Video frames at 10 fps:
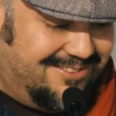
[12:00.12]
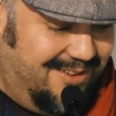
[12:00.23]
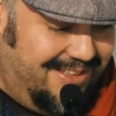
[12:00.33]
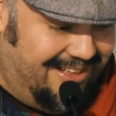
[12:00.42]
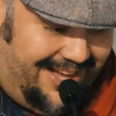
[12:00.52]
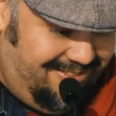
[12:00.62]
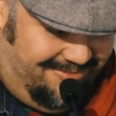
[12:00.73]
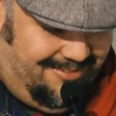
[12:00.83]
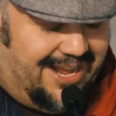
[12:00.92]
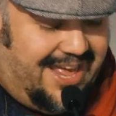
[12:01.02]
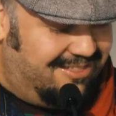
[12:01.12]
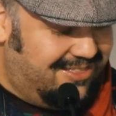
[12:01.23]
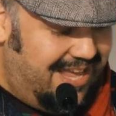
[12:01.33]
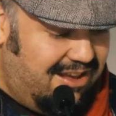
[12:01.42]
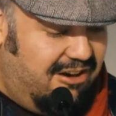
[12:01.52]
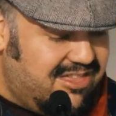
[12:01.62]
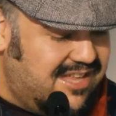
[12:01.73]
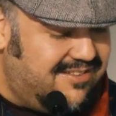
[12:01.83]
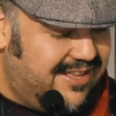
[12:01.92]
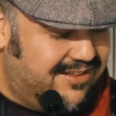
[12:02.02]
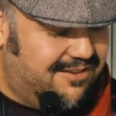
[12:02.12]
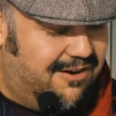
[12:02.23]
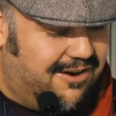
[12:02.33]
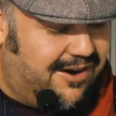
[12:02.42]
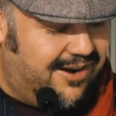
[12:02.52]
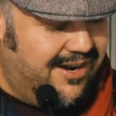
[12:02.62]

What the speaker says: so again, take all these things to heart.